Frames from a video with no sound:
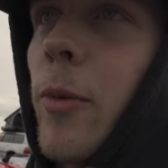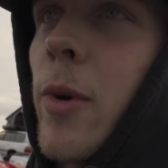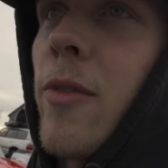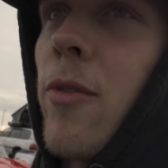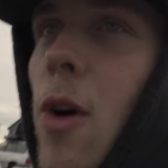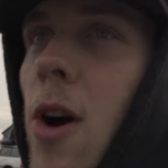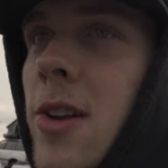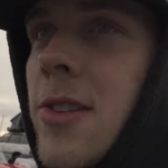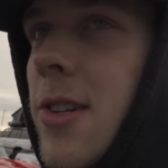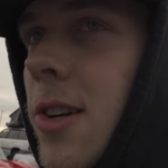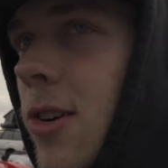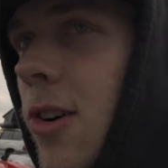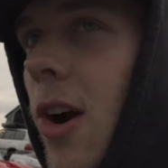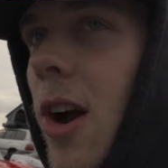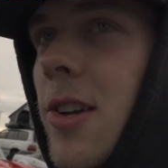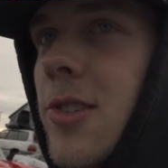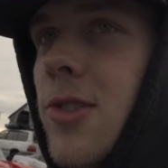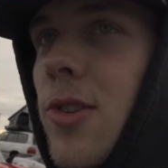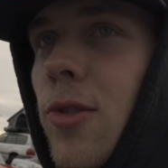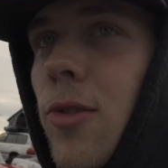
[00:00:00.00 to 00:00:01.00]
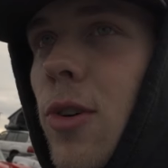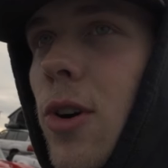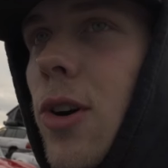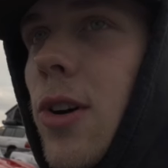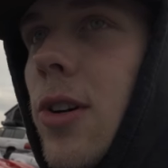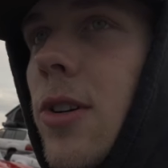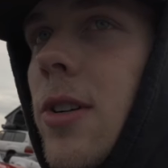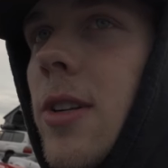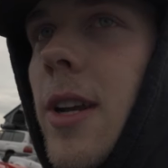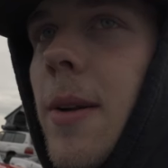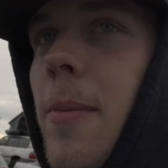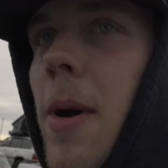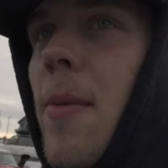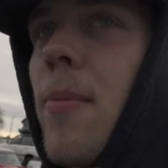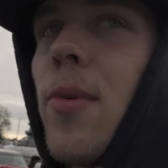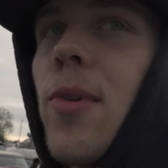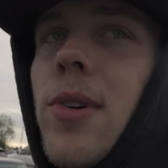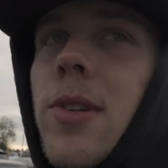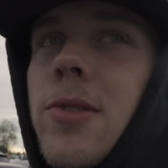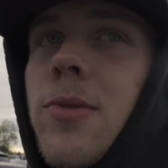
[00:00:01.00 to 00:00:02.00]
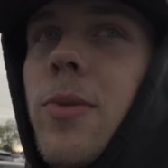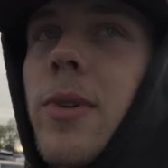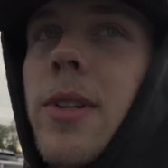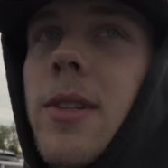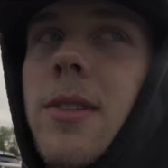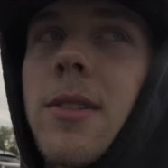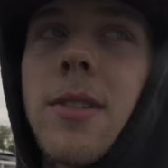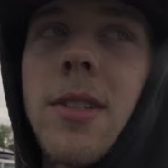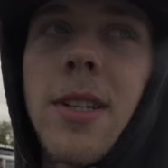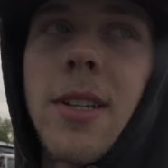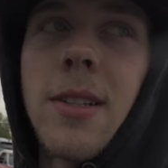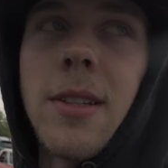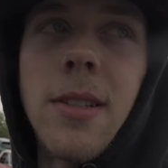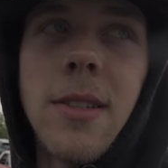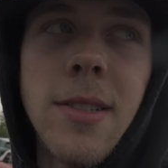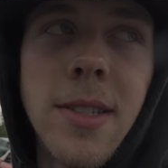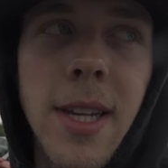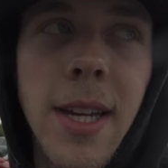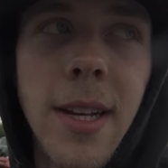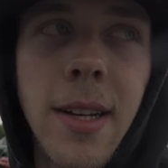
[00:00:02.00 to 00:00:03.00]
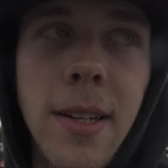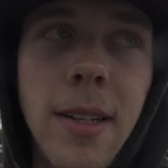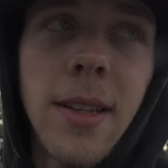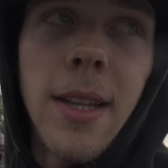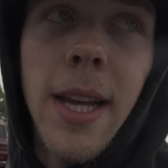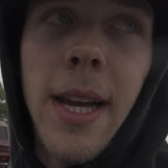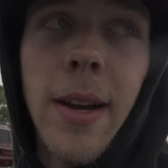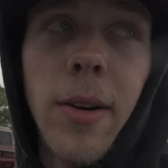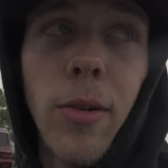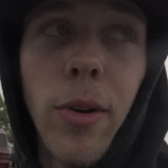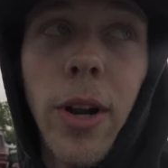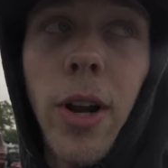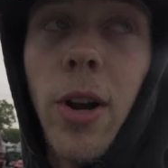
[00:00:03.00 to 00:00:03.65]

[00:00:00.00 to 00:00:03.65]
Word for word: We walked across the road, and my boys went and said that we're